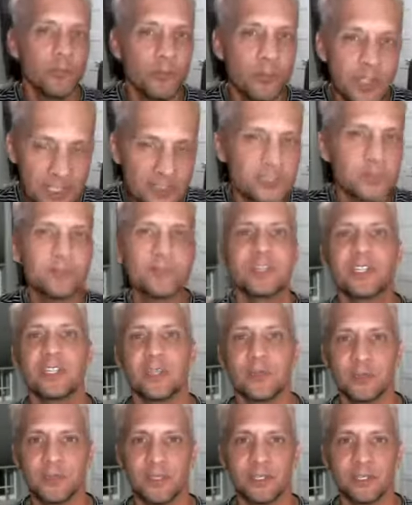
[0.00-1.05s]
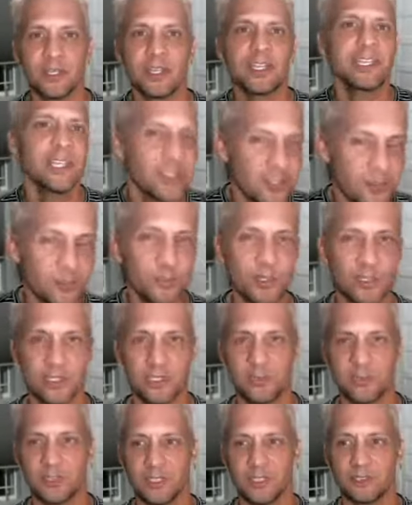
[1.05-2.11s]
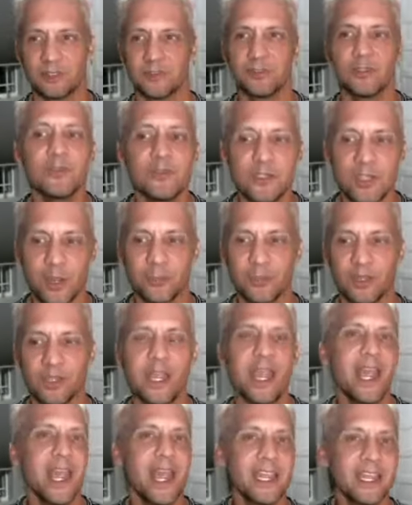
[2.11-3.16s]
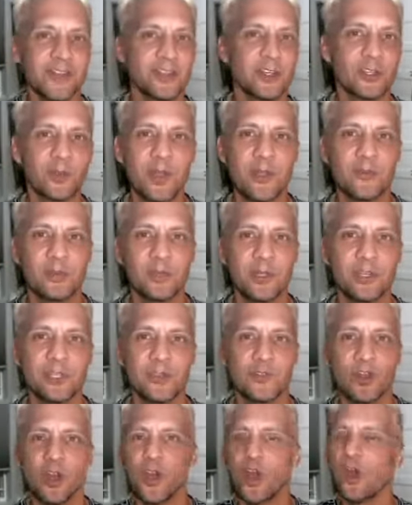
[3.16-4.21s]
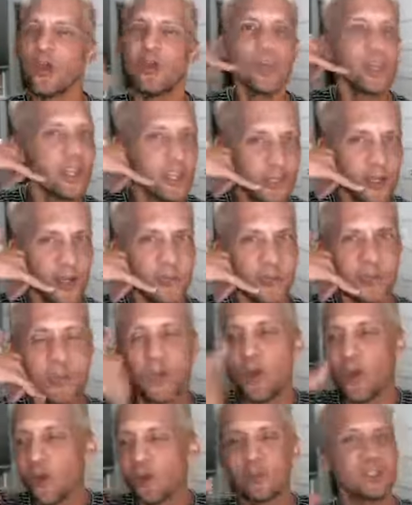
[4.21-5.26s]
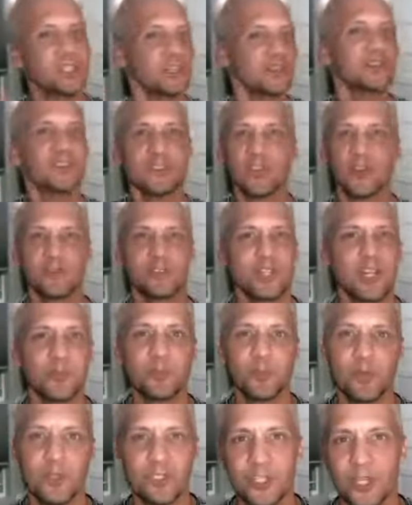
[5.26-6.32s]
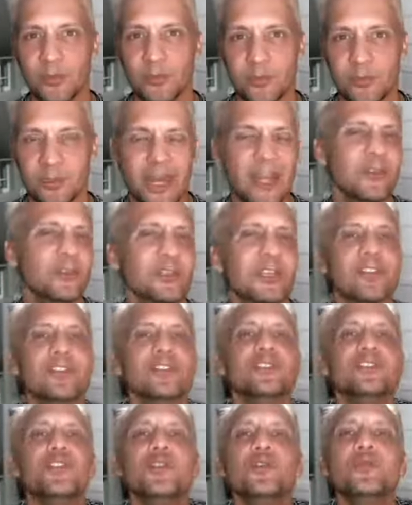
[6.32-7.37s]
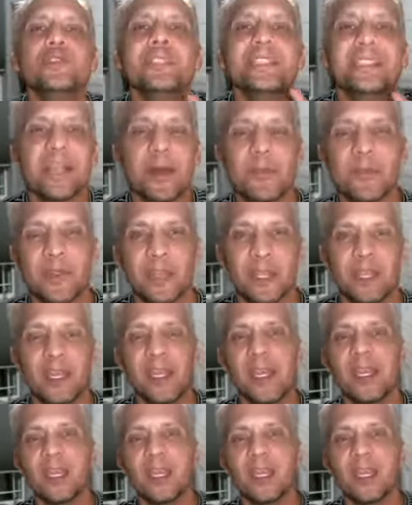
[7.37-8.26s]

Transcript: Get some sit-ups in, get some push-ups in, do something. Hey, you have a great productive call, get off the call and give yourself 10 push-ups. I don't care. Do something.